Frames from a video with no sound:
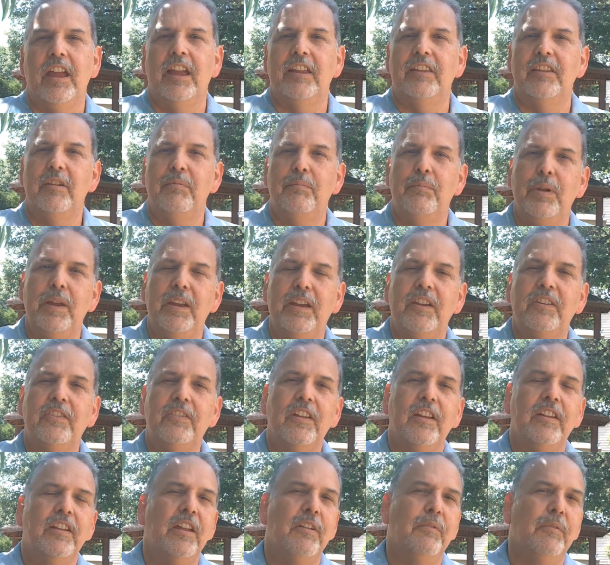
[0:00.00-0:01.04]
And the
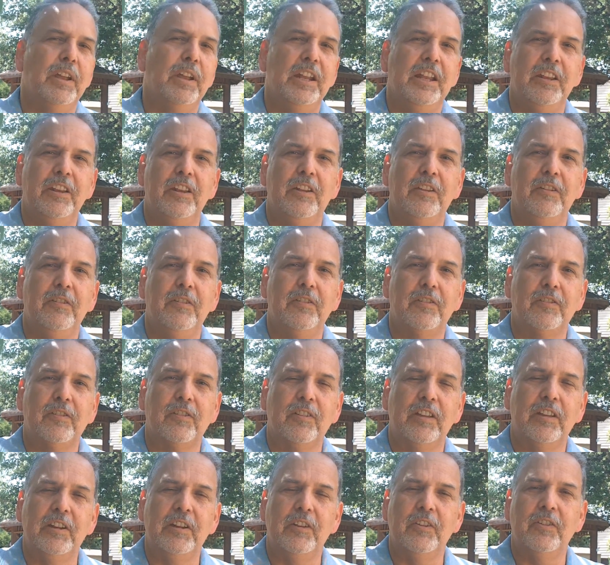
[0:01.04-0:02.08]
biggest thing that we need to do as
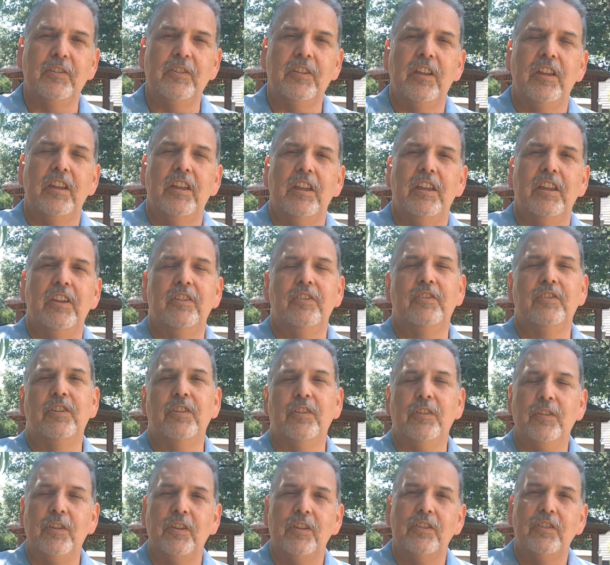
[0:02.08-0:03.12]
leaders is
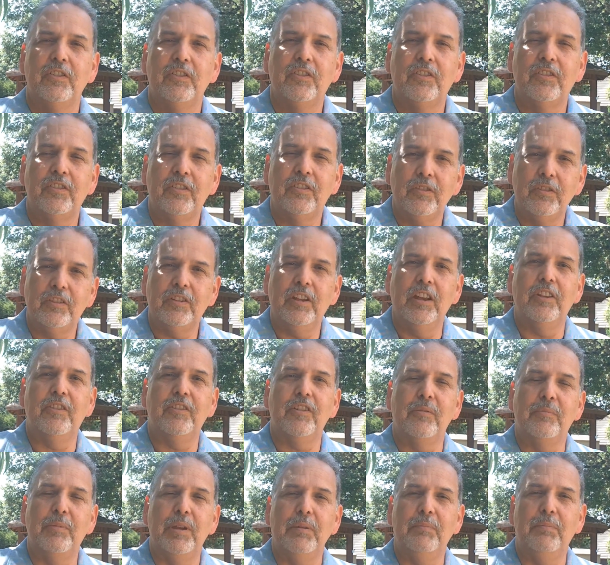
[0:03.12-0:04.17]
to
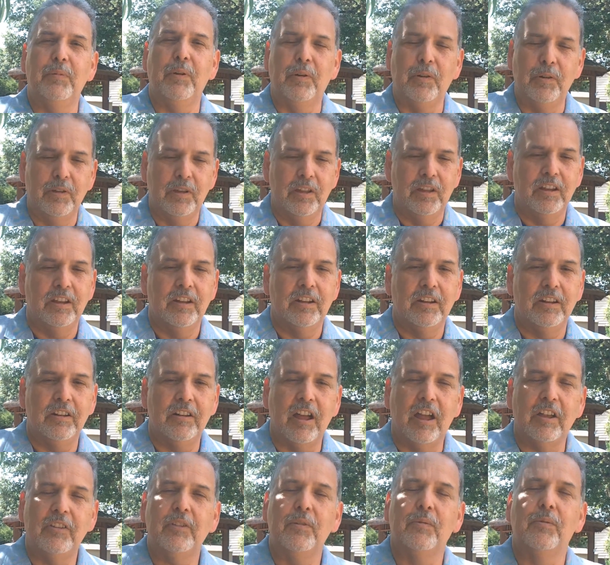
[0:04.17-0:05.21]
teach our people
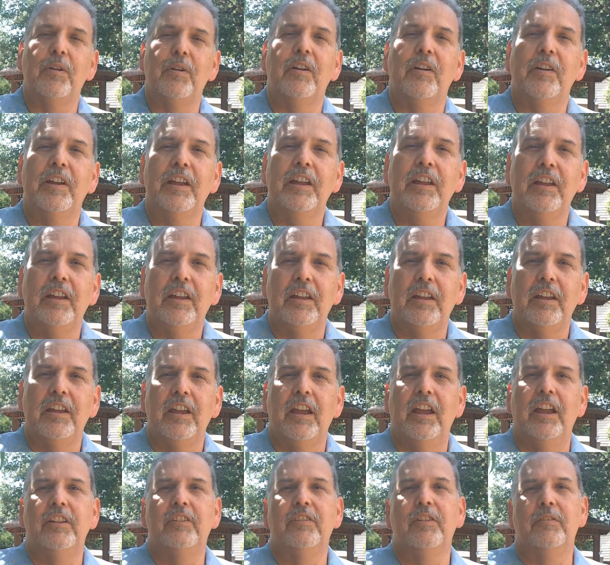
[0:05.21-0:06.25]
not to worry
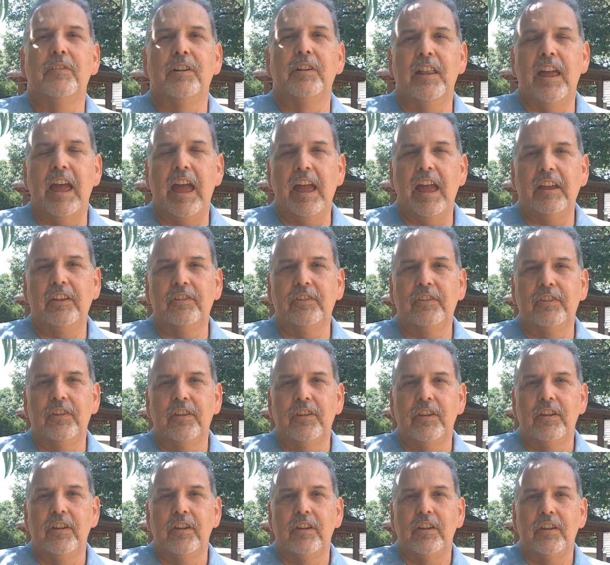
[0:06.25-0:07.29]
and to relax.
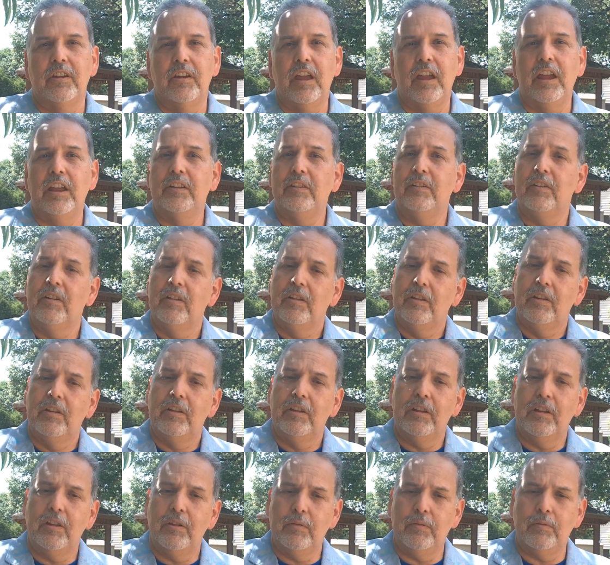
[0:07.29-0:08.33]
And
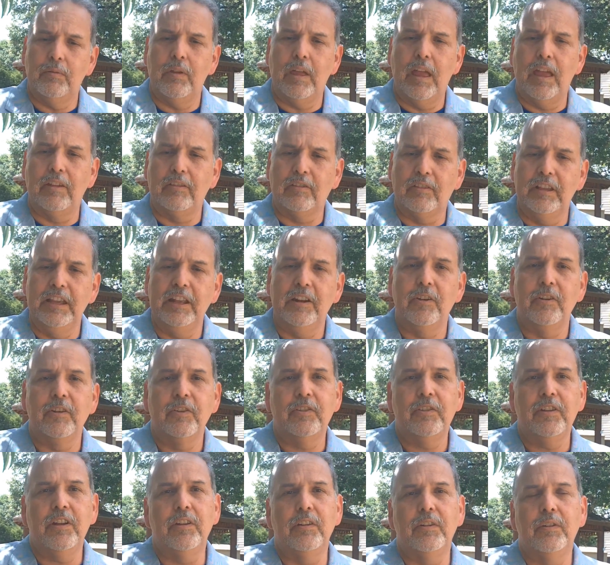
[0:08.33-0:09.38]
as
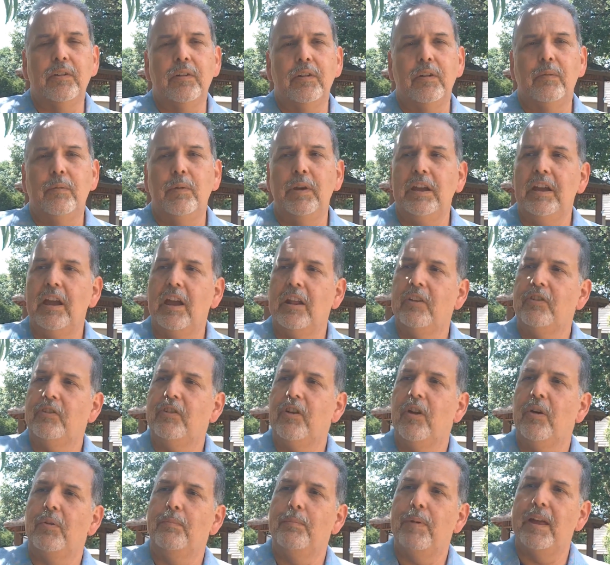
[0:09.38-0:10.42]
leaders too, we got to
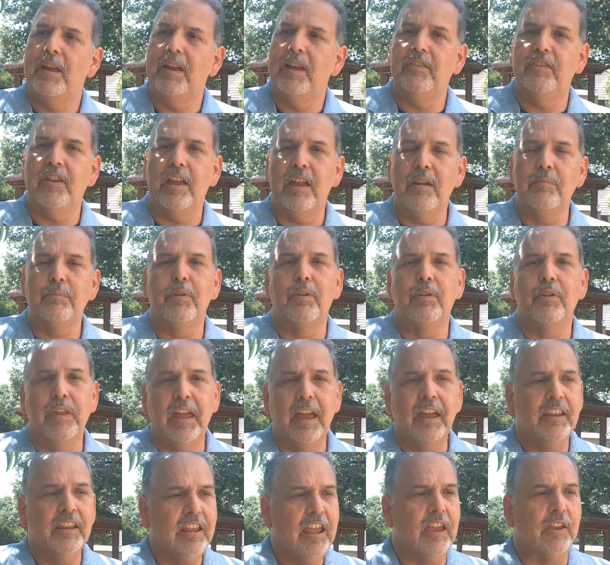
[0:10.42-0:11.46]
show by example
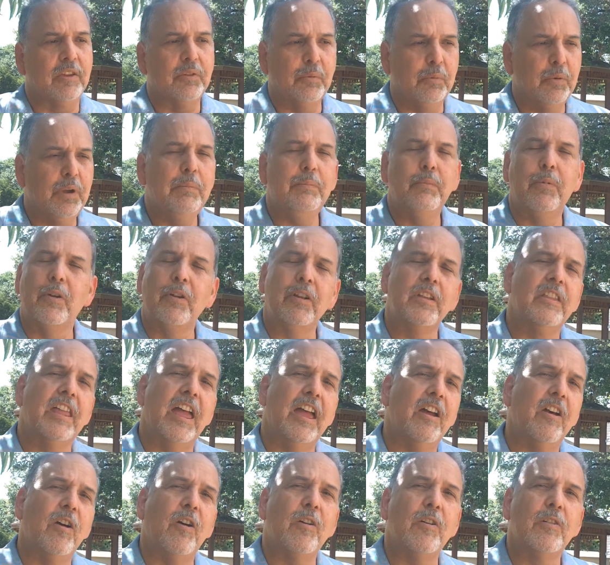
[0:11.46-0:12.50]
that yes, we put in
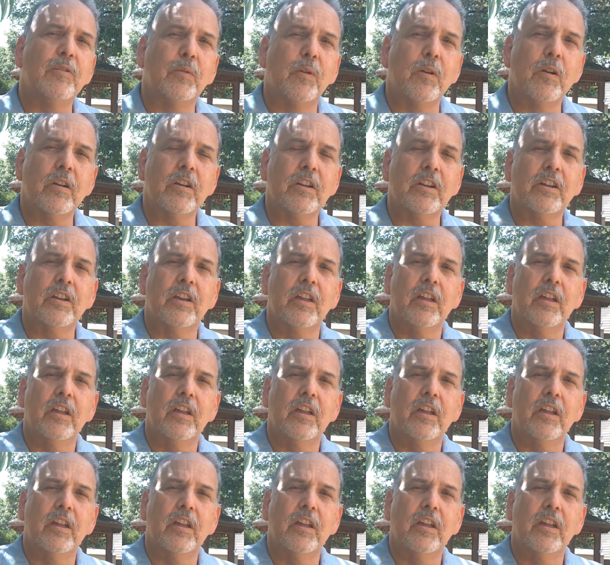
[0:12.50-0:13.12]
that hard work